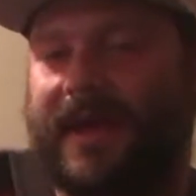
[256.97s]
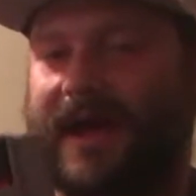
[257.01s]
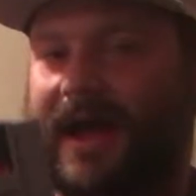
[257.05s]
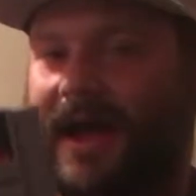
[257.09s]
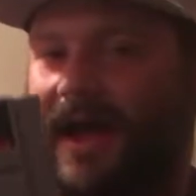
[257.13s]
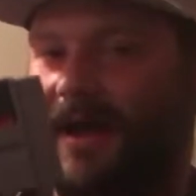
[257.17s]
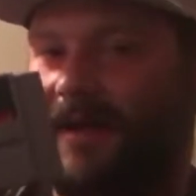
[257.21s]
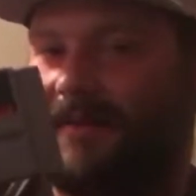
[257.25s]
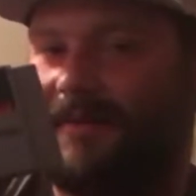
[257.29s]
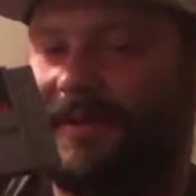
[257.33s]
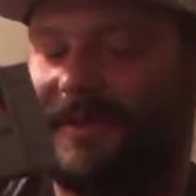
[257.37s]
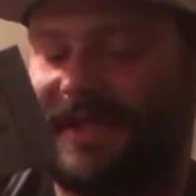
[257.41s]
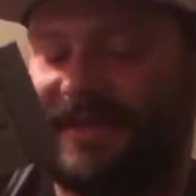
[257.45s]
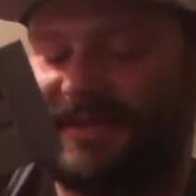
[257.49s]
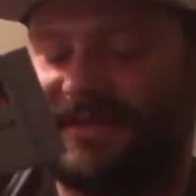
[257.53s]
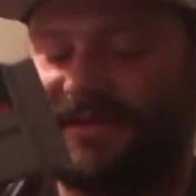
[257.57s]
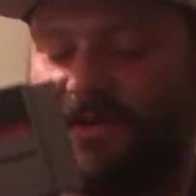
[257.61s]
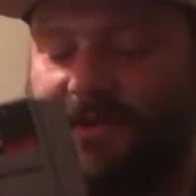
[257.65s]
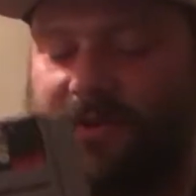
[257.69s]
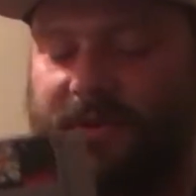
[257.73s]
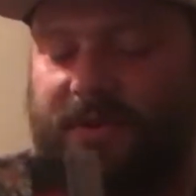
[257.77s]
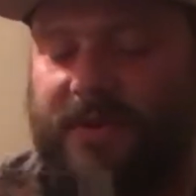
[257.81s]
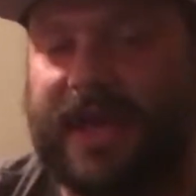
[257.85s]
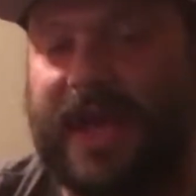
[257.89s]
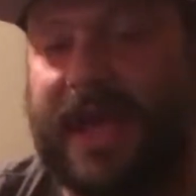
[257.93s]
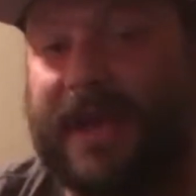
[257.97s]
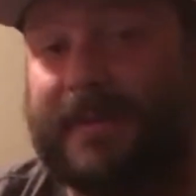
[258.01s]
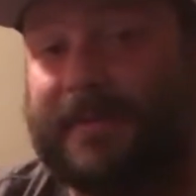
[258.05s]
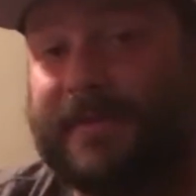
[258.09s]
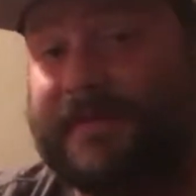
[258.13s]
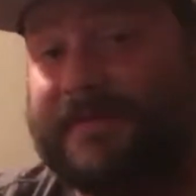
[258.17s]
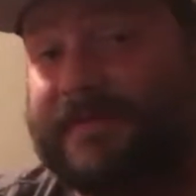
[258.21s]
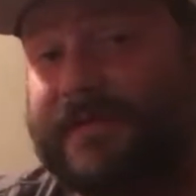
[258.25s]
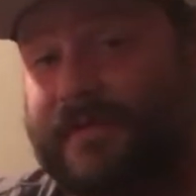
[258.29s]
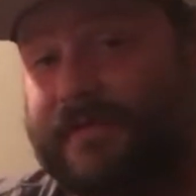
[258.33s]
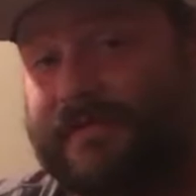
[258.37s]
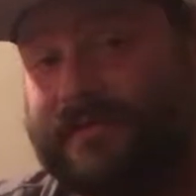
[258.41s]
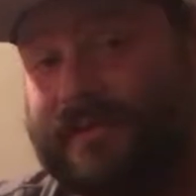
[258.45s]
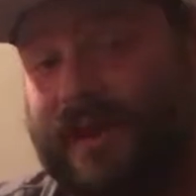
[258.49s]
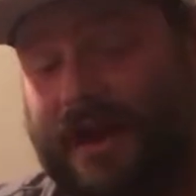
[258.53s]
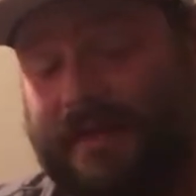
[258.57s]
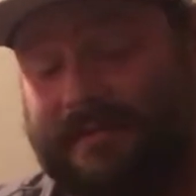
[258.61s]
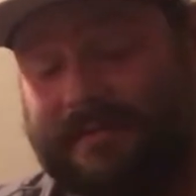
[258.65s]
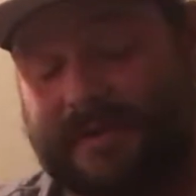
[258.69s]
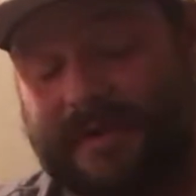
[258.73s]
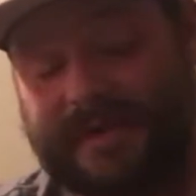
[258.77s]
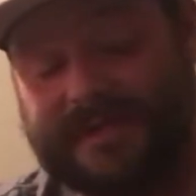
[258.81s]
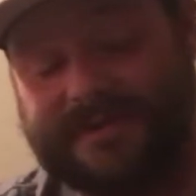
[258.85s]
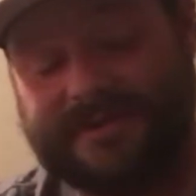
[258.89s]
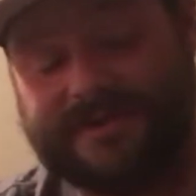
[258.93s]
But that's a cool game. If you've
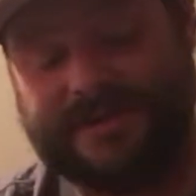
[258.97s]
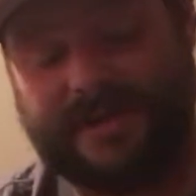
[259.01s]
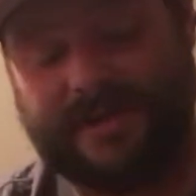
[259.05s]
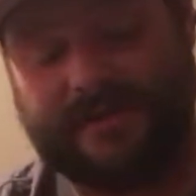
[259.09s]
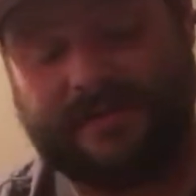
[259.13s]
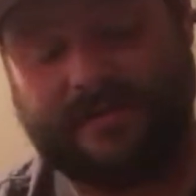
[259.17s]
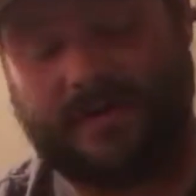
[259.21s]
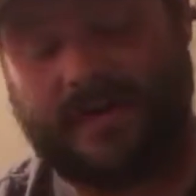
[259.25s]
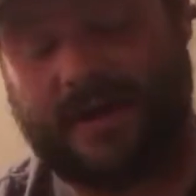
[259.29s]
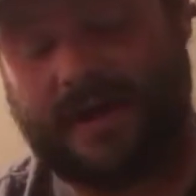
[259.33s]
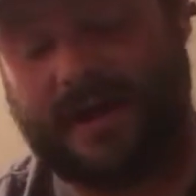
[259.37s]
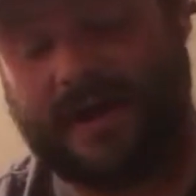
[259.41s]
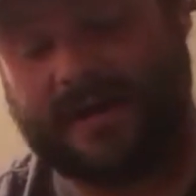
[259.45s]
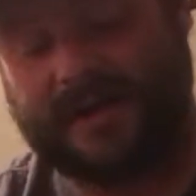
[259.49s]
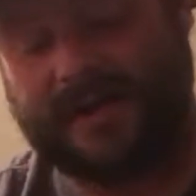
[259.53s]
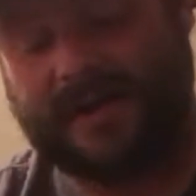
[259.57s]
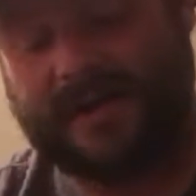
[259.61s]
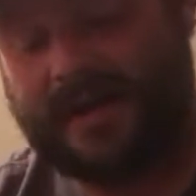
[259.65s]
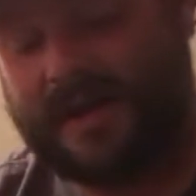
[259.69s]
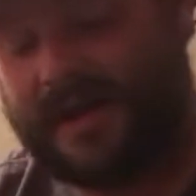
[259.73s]
not played Chuck Rock,